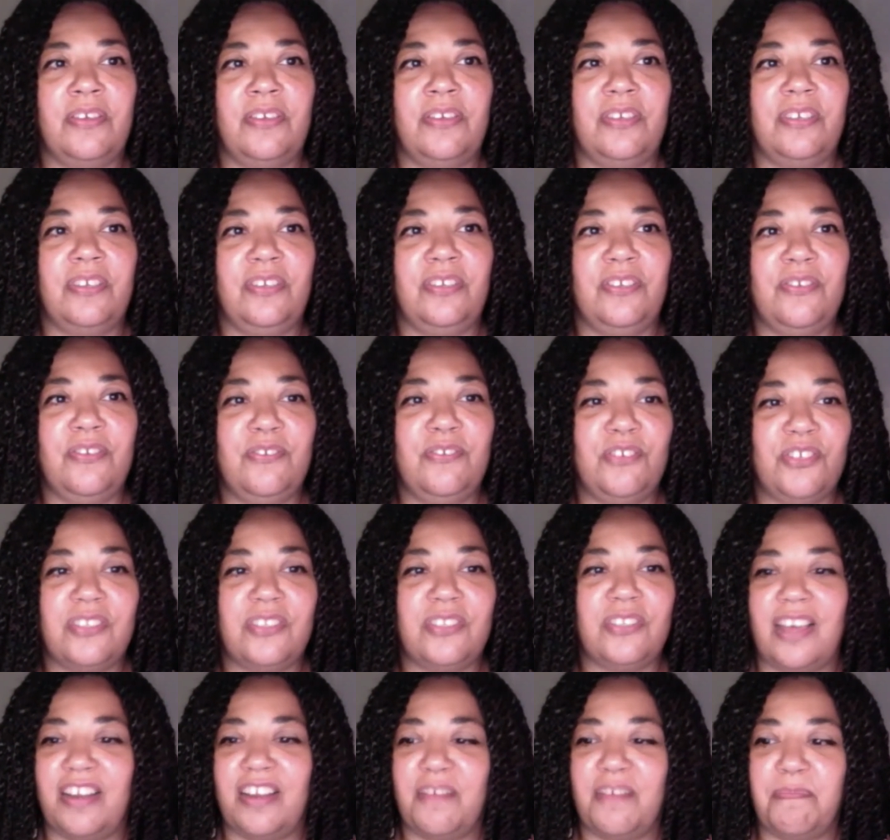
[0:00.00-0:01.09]
you just
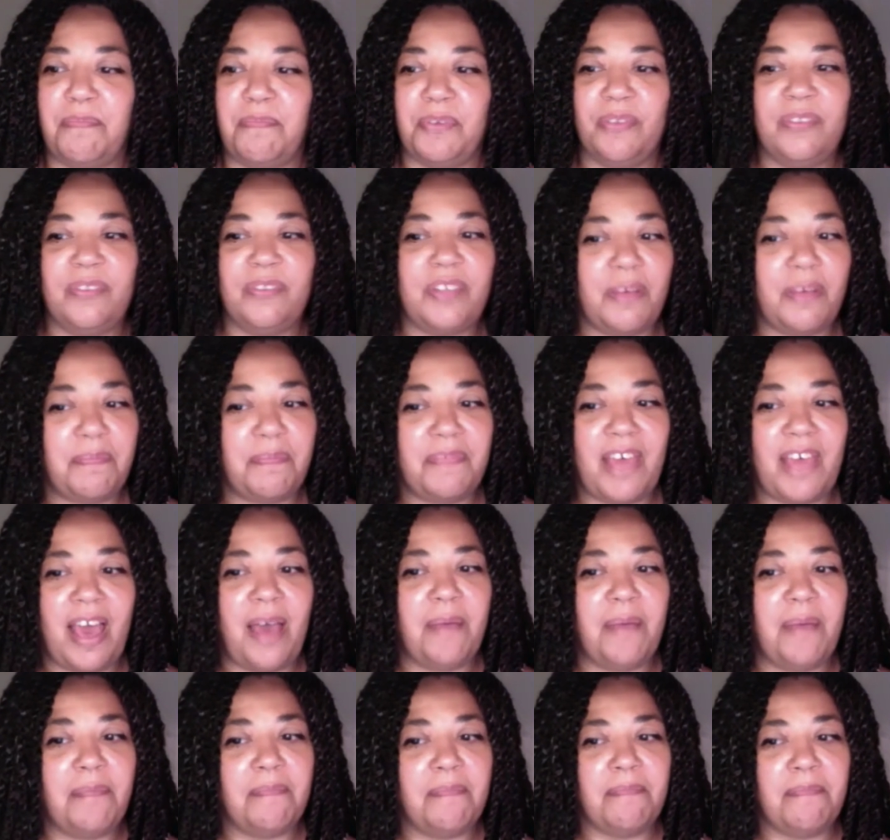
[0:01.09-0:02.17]
kind of build up
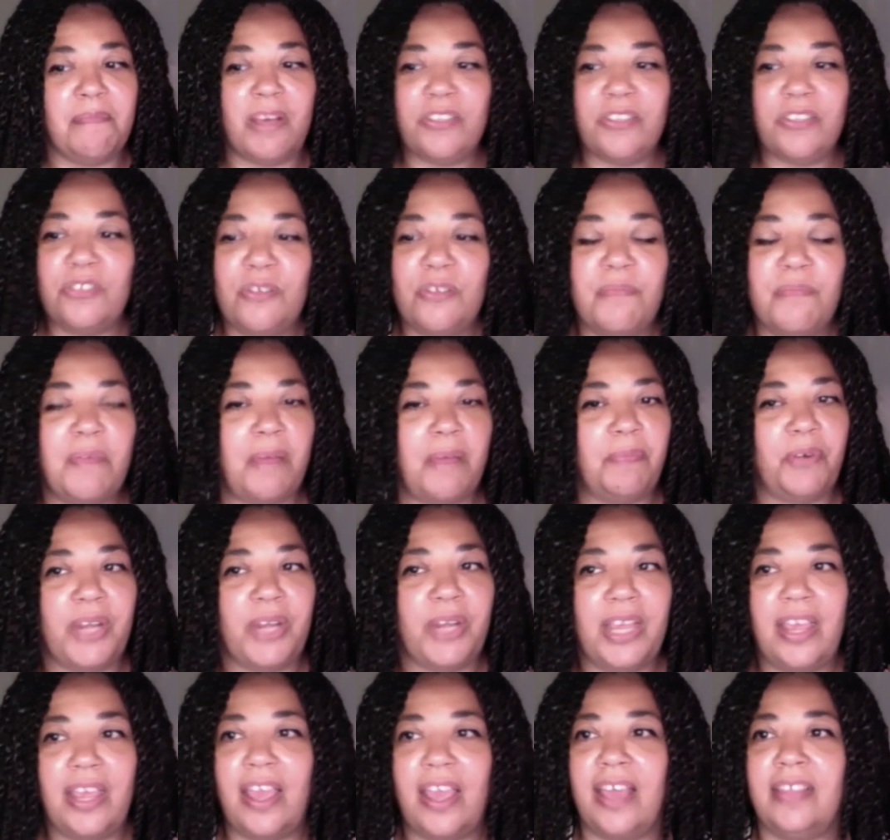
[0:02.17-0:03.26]
that muscle
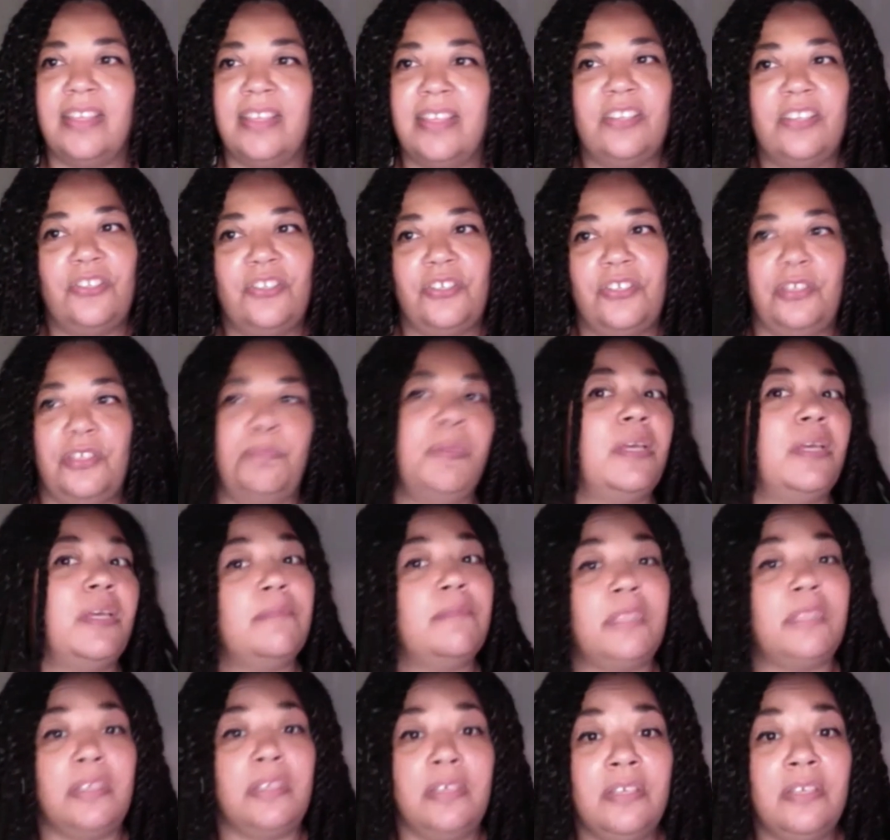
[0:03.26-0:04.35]
memory and then it just
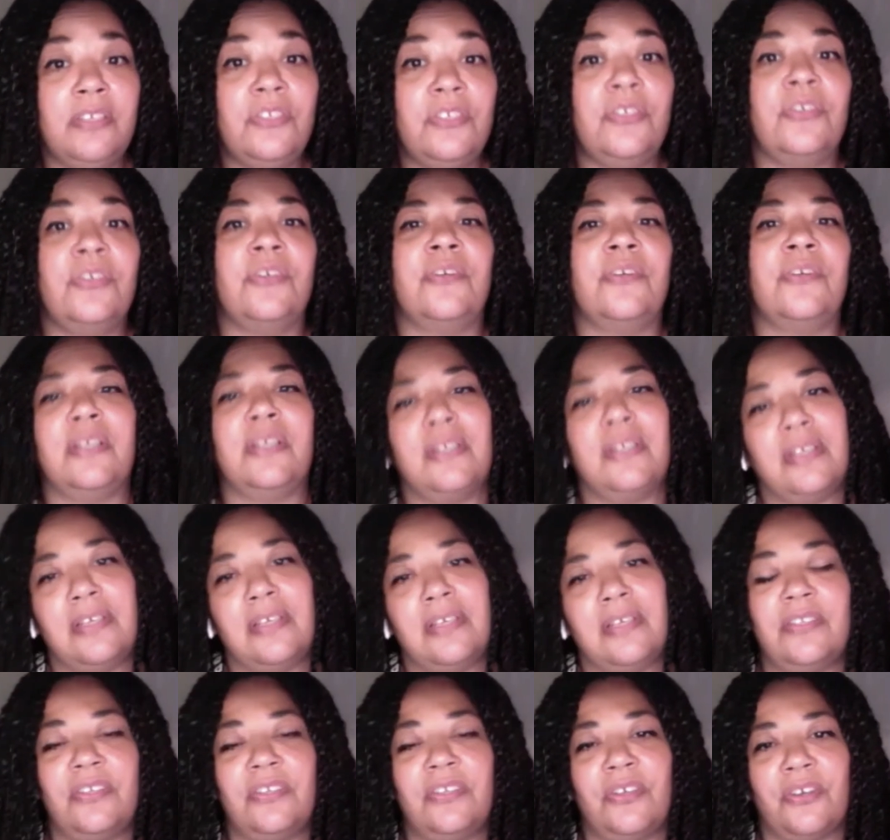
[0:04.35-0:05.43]
becomes easier and
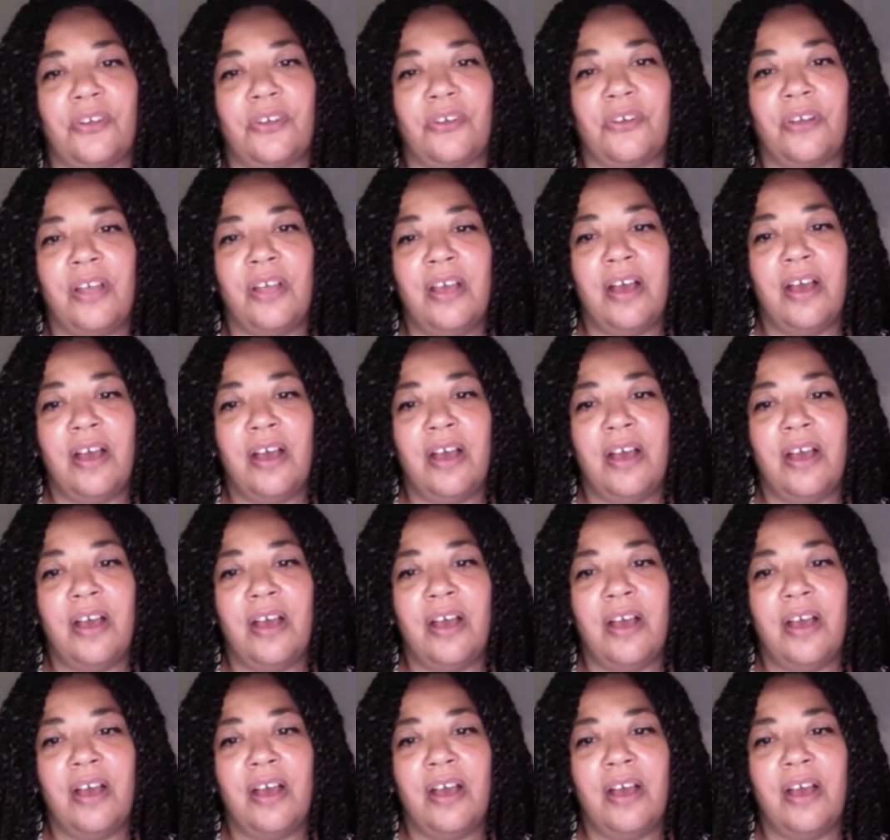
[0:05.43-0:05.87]
easier.